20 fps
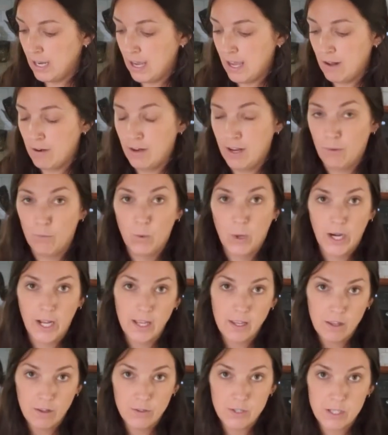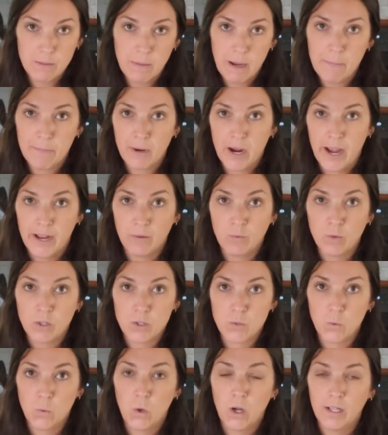And what I used in my brine
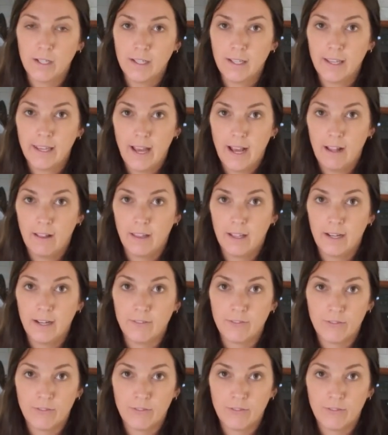was 1 gallon of